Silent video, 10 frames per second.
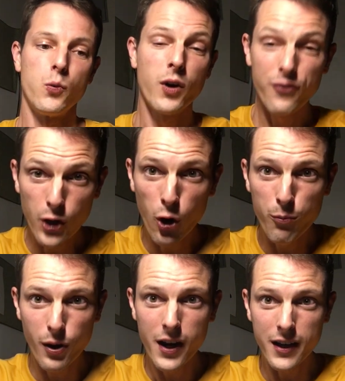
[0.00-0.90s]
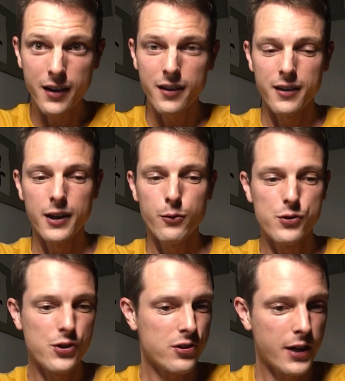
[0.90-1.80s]
with no break. It
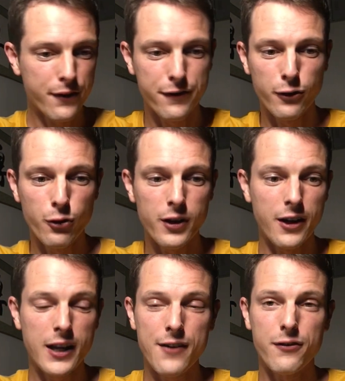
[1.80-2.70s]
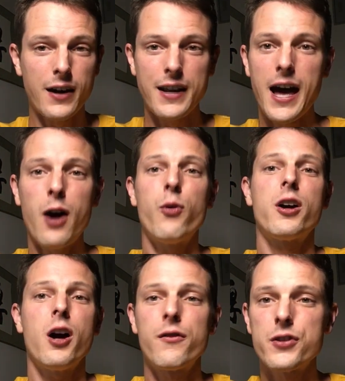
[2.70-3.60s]
was just like full, and I'd have an hour
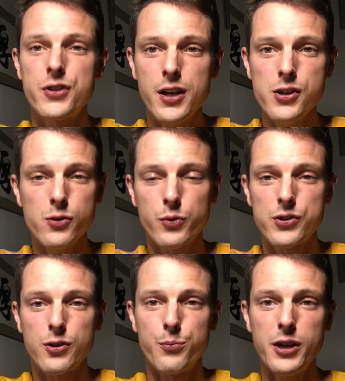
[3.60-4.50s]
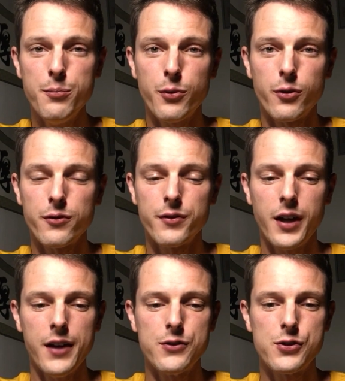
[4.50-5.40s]
conversation with some people.
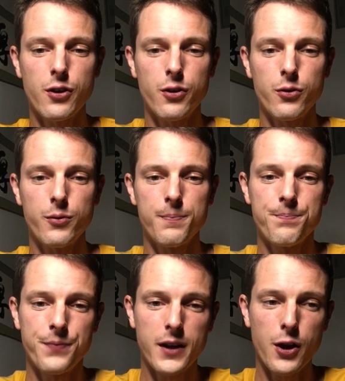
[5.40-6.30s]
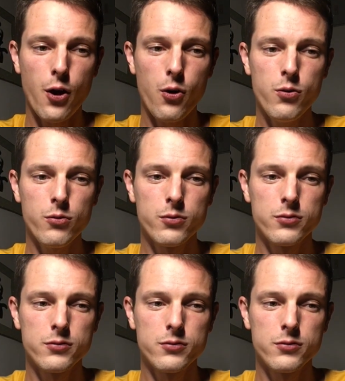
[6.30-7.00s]
And so, you know,